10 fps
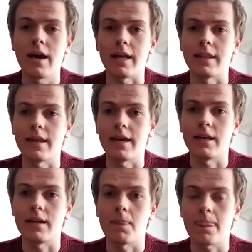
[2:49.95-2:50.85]
And
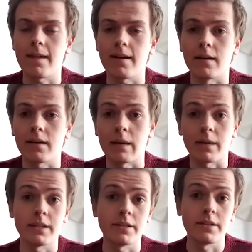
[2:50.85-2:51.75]
then came
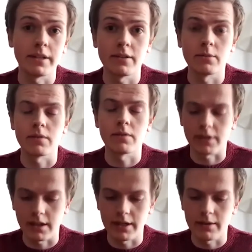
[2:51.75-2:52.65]
back to UCD to do my
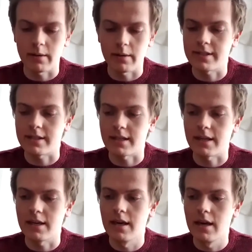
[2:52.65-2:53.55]
final year, obviously.